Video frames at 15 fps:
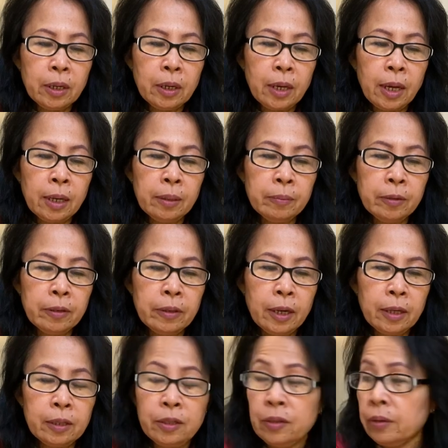almond
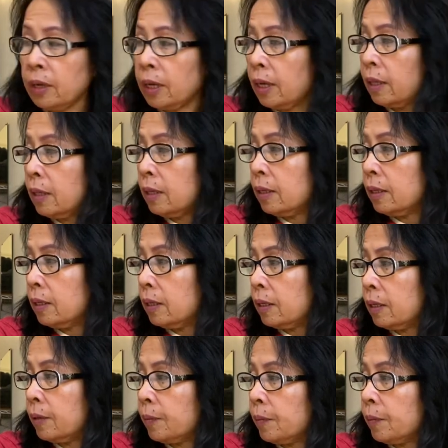nuts, you can